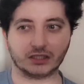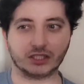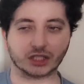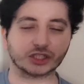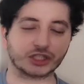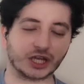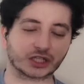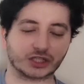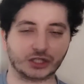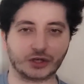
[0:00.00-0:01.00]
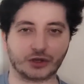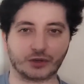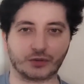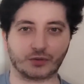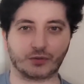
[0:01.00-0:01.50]
does she actually
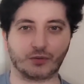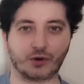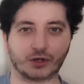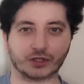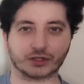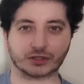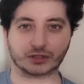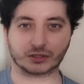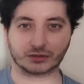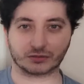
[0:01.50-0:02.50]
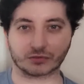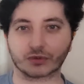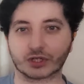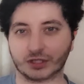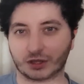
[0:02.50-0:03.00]
know what is
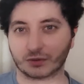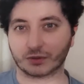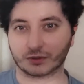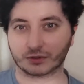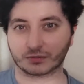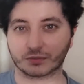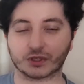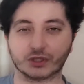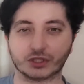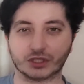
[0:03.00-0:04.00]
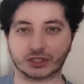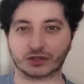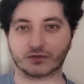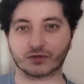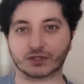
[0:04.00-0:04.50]
really going on? Because she is
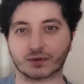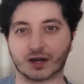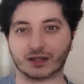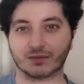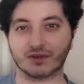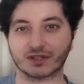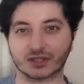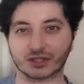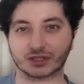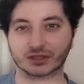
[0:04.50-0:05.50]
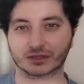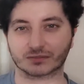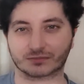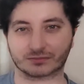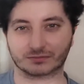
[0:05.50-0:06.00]
the voice behind the messages.
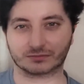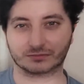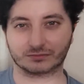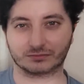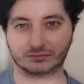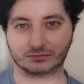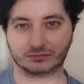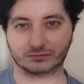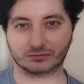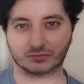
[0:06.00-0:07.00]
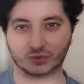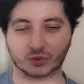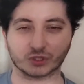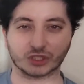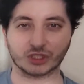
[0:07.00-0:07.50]

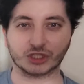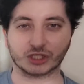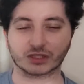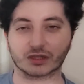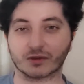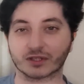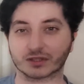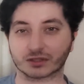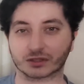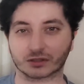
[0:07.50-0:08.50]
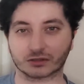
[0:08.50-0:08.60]
Or is she just the messenger?